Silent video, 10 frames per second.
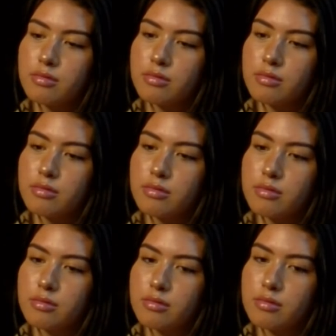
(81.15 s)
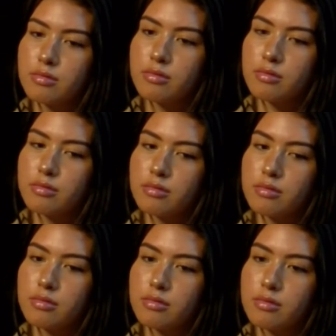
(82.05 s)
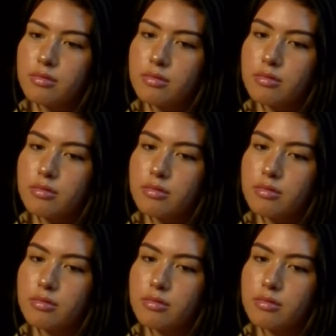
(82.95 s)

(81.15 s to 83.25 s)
No words are spoken by the person on screen.